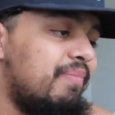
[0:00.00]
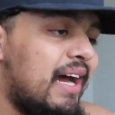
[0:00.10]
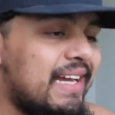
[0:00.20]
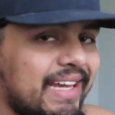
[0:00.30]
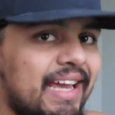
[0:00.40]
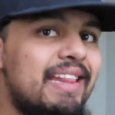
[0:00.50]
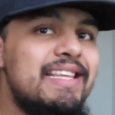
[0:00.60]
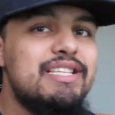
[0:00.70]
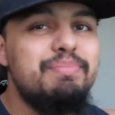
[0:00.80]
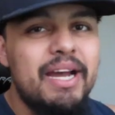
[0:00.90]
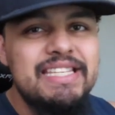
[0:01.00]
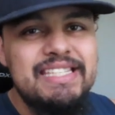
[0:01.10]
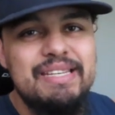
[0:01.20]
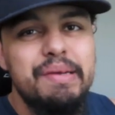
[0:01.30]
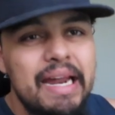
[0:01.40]
Again, this might
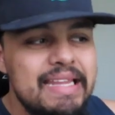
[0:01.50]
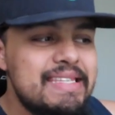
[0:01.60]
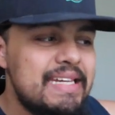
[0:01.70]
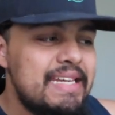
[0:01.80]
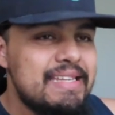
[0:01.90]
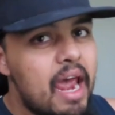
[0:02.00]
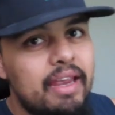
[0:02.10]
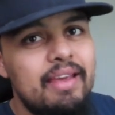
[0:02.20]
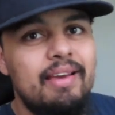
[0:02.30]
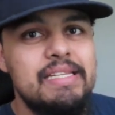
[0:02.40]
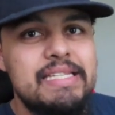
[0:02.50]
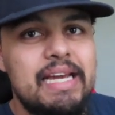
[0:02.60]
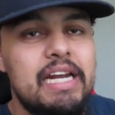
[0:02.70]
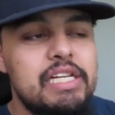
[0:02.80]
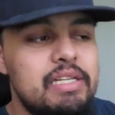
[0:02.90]
seem kind of ticky-tacky because you
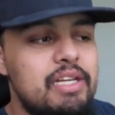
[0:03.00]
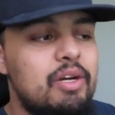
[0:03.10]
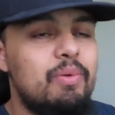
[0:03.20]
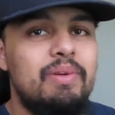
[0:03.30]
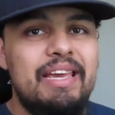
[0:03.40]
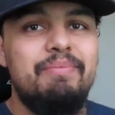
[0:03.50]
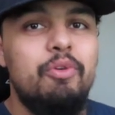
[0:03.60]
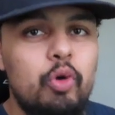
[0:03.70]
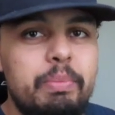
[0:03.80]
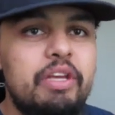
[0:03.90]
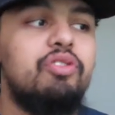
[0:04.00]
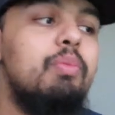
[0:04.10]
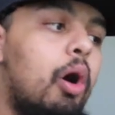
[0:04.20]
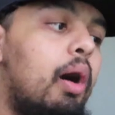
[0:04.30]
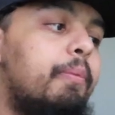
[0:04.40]
gotta, it would be a
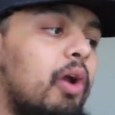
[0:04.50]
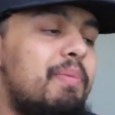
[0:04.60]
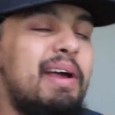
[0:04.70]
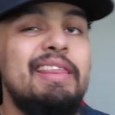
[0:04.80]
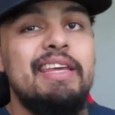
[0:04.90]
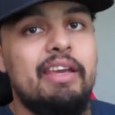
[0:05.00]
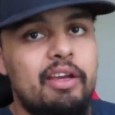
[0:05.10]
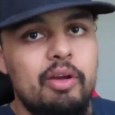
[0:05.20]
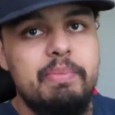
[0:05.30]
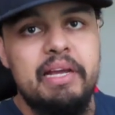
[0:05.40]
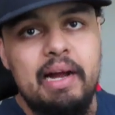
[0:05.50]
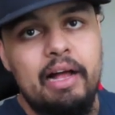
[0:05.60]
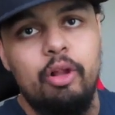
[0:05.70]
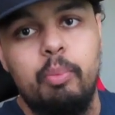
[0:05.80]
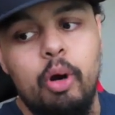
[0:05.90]
small upgrade, but I think it could be
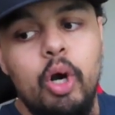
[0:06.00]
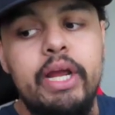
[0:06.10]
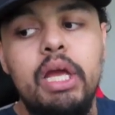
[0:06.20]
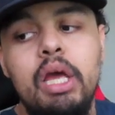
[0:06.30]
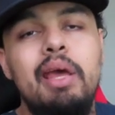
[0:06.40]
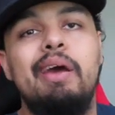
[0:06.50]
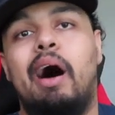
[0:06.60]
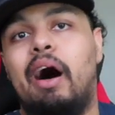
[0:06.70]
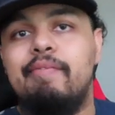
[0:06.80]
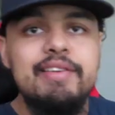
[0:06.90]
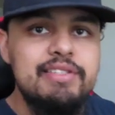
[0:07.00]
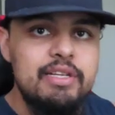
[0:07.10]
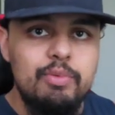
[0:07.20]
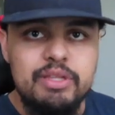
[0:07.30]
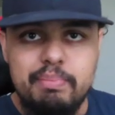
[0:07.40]
Cuyler Murray.
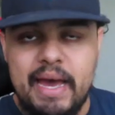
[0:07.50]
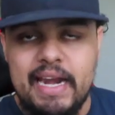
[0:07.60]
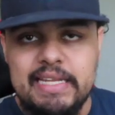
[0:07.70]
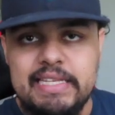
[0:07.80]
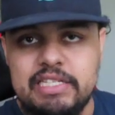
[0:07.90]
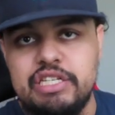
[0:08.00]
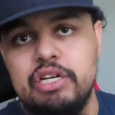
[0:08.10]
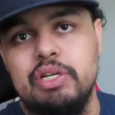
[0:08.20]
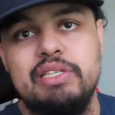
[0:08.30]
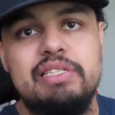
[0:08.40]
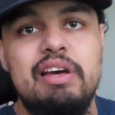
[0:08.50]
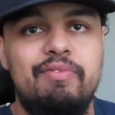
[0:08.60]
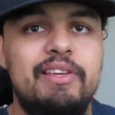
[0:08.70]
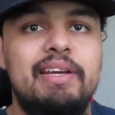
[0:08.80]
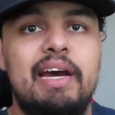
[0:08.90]
Obviously, with Madden this year, it's
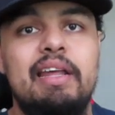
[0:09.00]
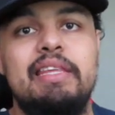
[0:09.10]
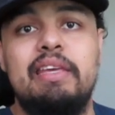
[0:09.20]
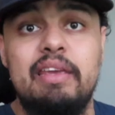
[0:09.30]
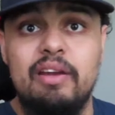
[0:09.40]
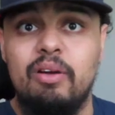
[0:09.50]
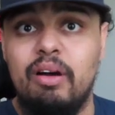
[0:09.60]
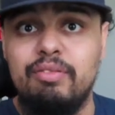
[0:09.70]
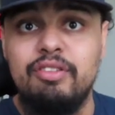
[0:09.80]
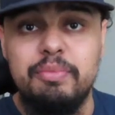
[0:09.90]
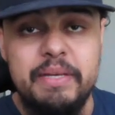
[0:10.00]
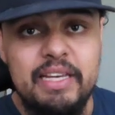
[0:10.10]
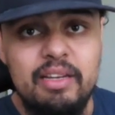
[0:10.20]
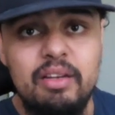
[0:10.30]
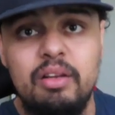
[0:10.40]
definitely kind of the year of
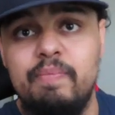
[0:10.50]
speed.